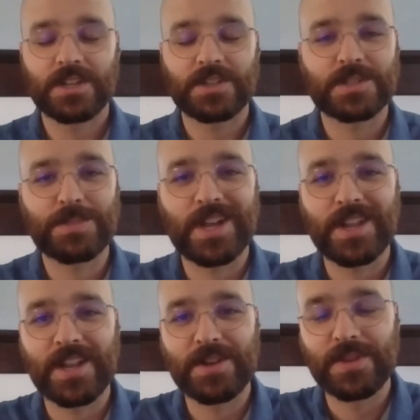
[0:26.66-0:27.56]
good
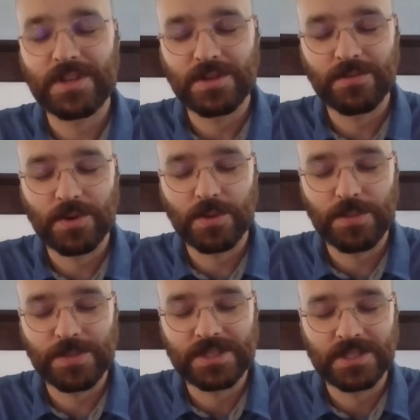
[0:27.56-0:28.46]
spot, I invite you to, for a
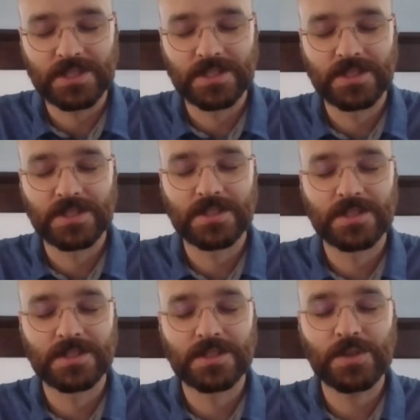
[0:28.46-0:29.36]
moment, to
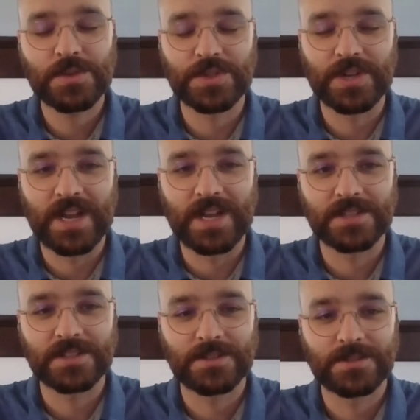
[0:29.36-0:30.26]
close your eyes.